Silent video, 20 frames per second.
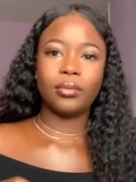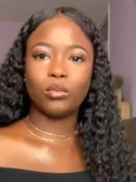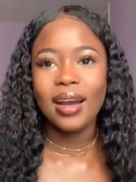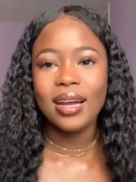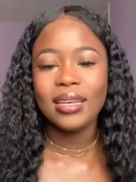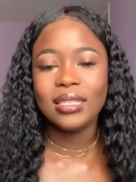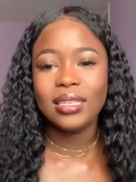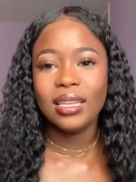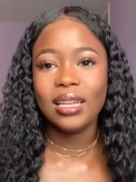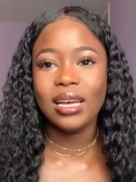
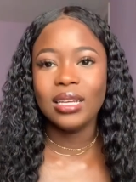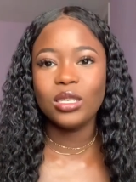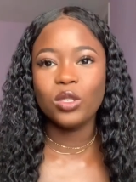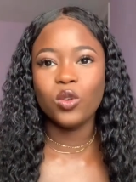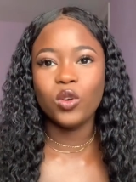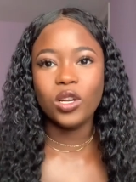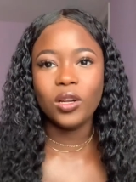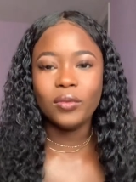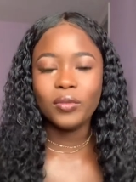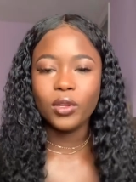guys, so that's
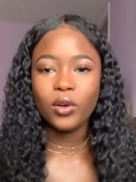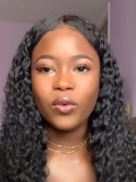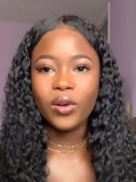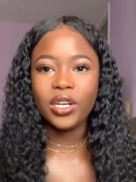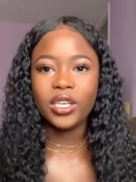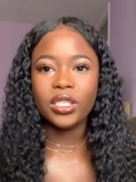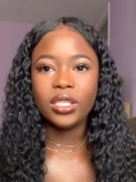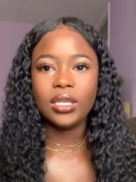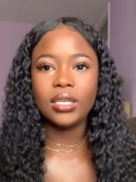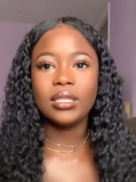all of the
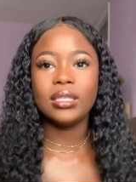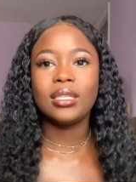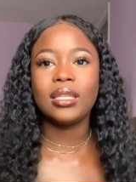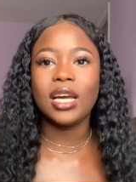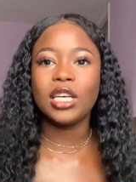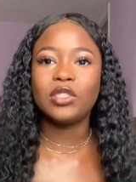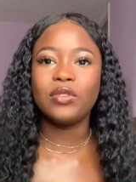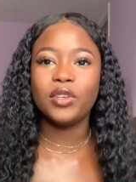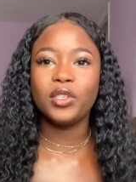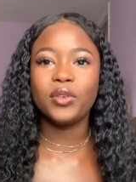questions.
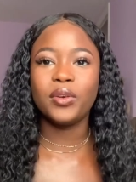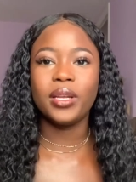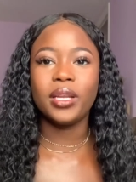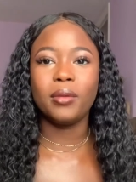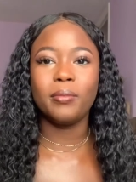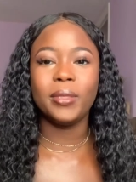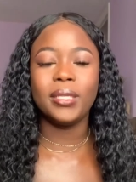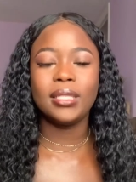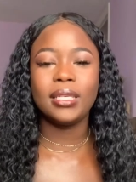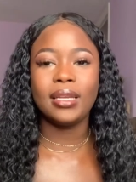Thanks for joining
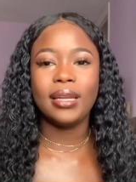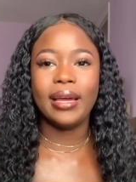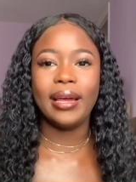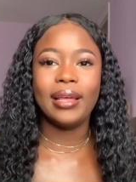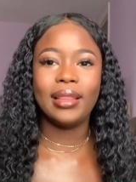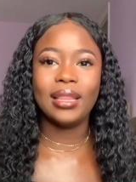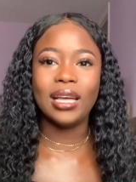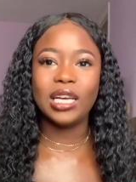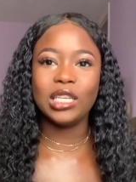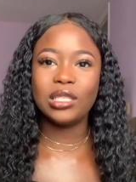me today.
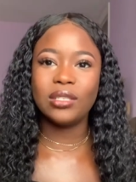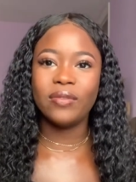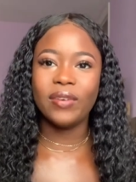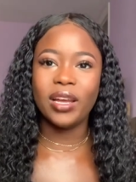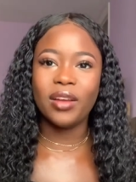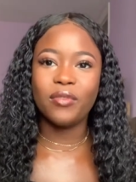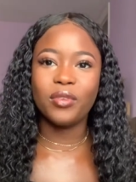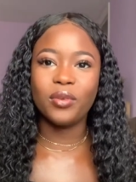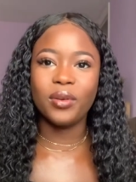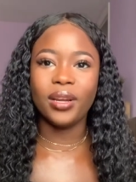Thanks for
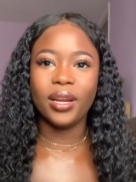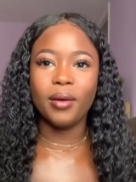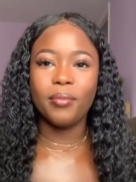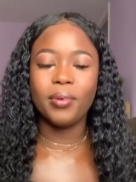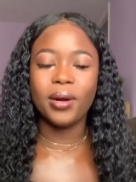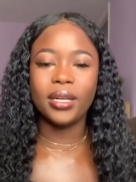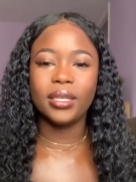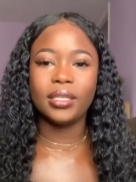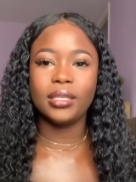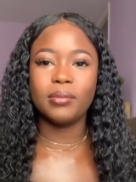everyone that
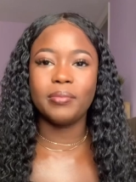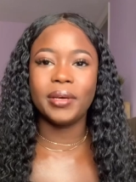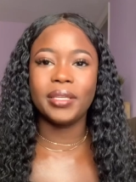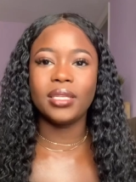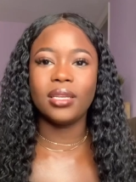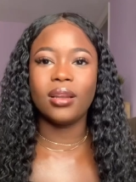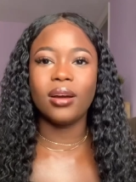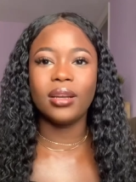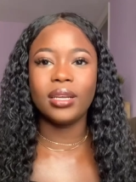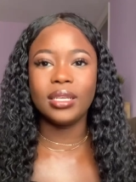
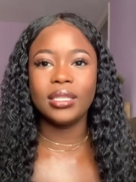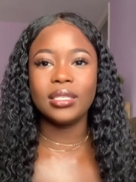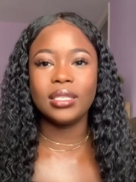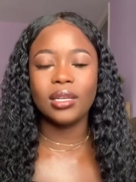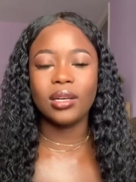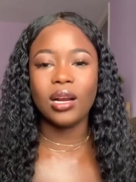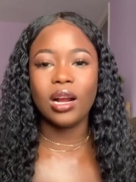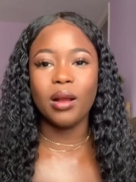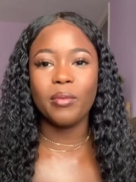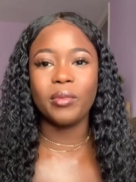participated on
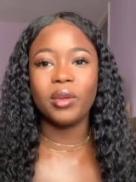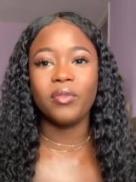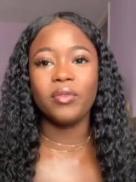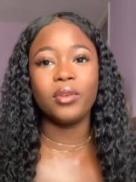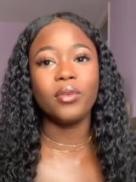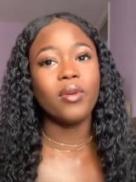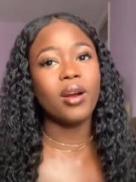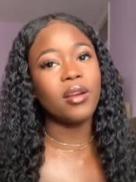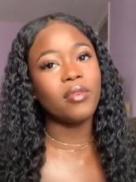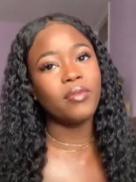Instagram. If
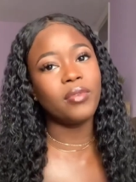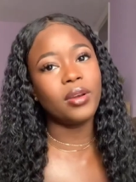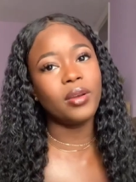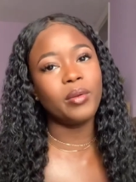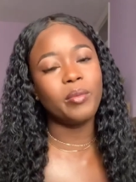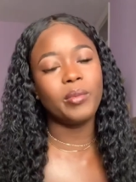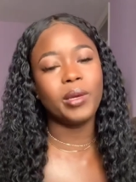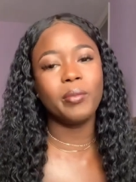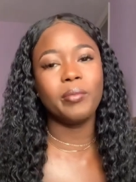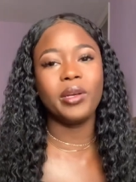you weren't
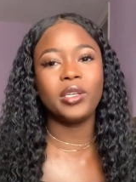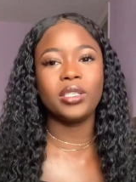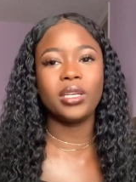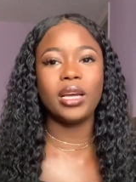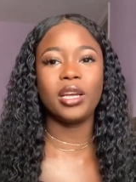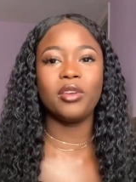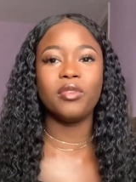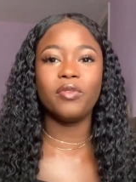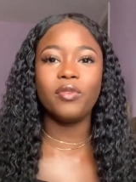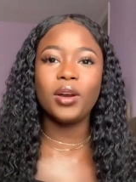following me, make sure
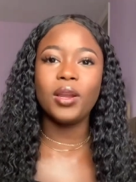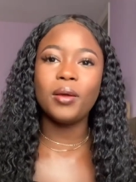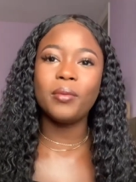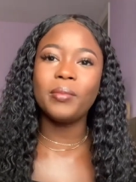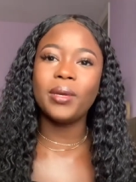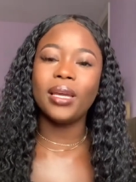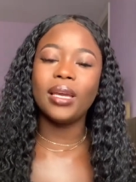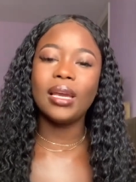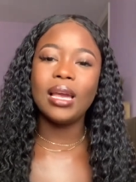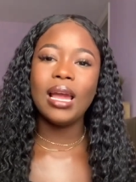that you follow
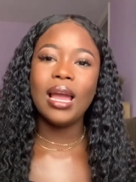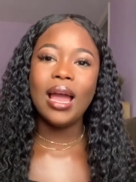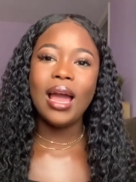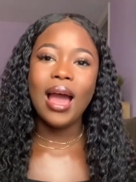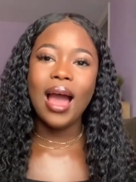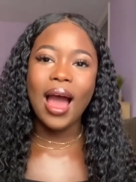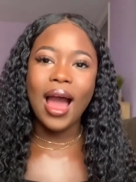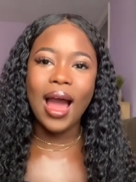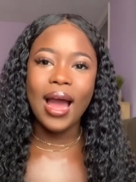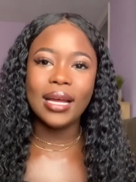me
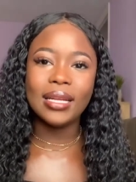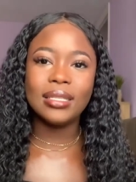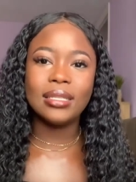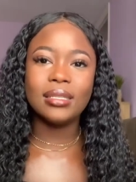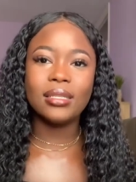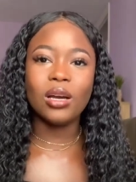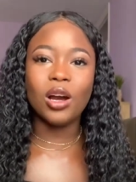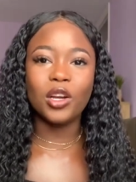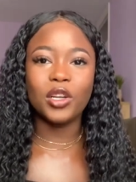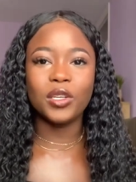
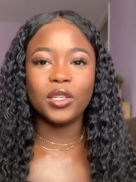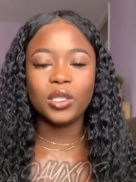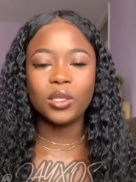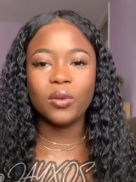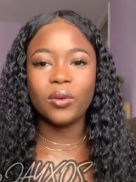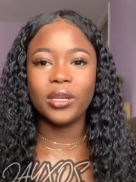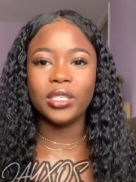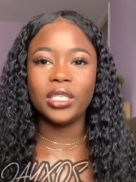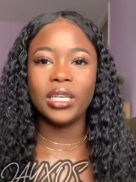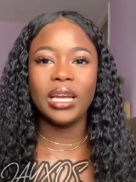
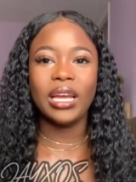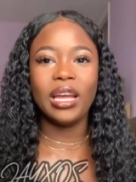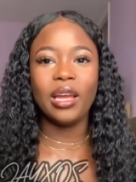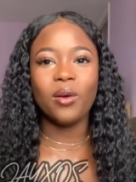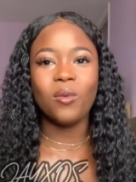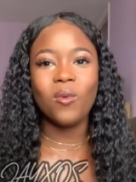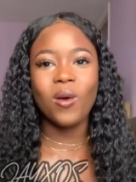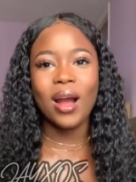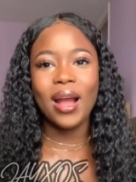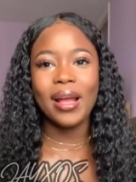
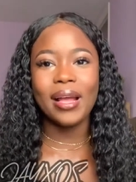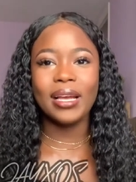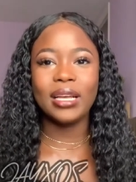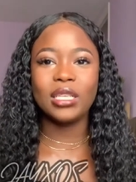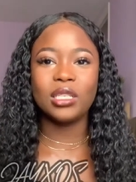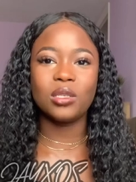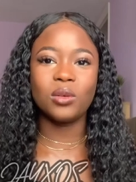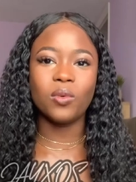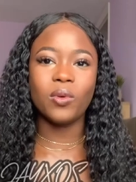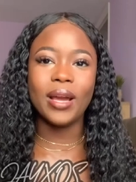
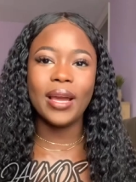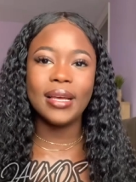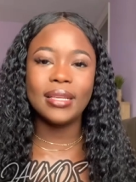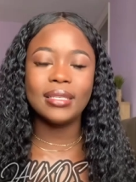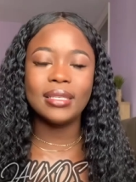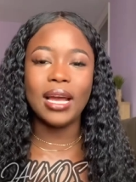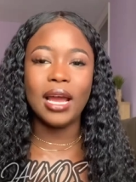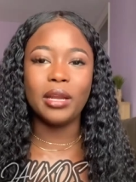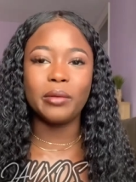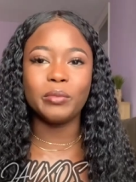@_JAYXOS
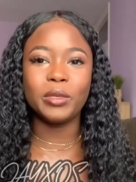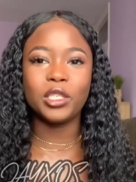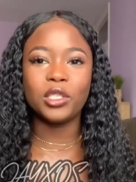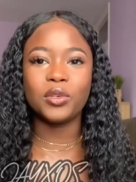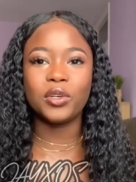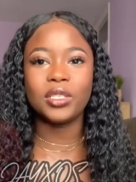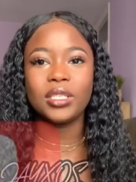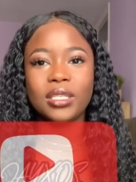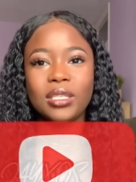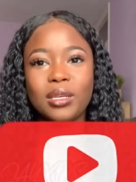and be
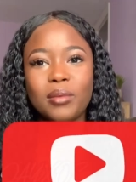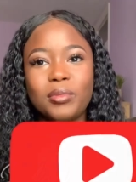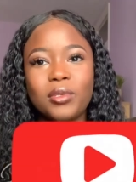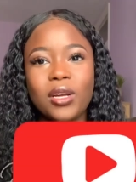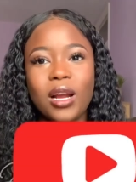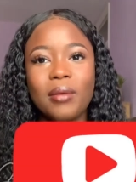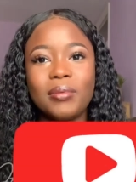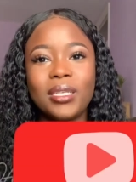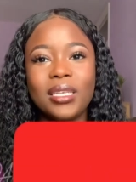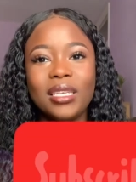sure to
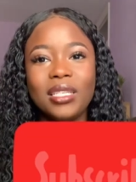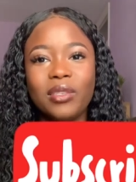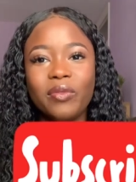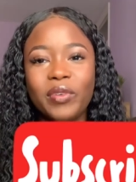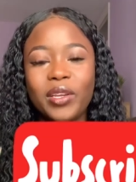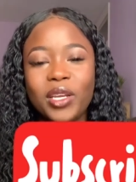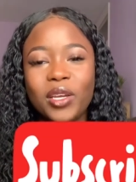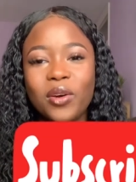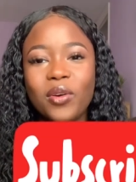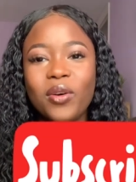subscribe to this
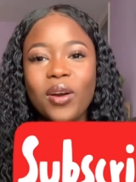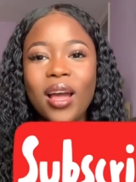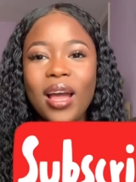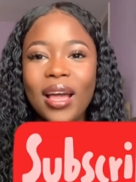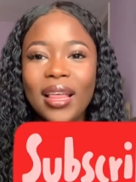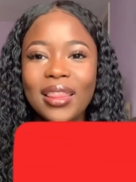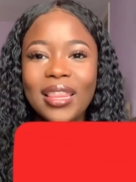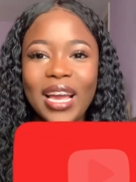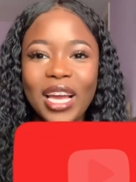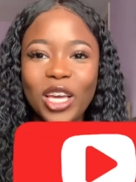video.
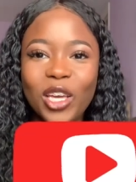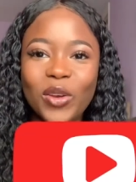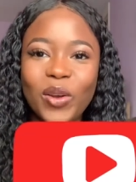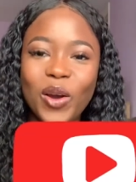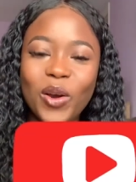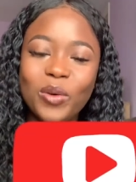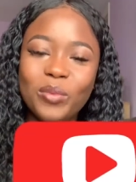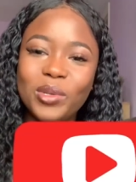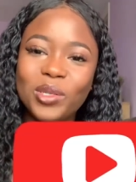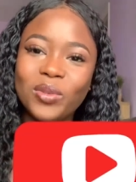Thank you. I
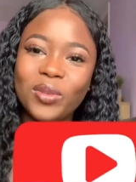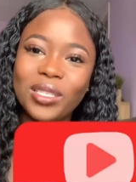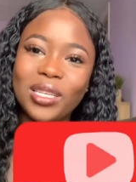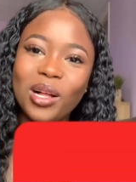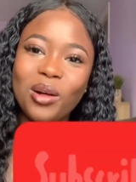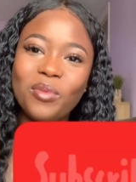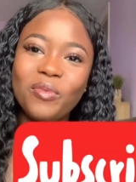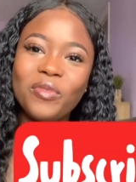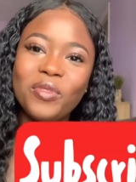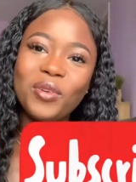hope this was
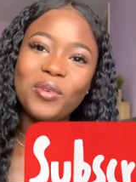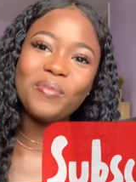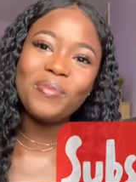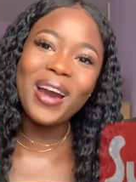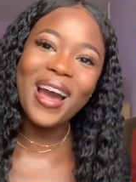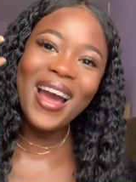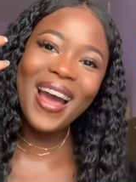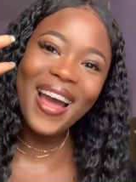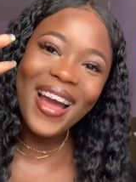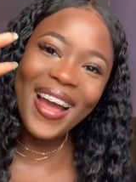helpful.
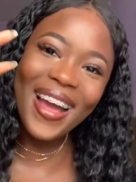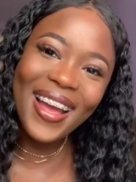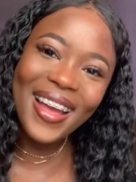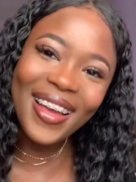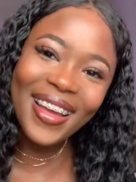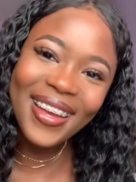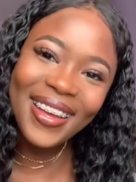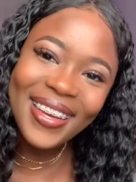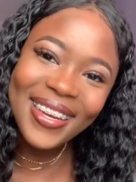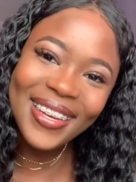Bye.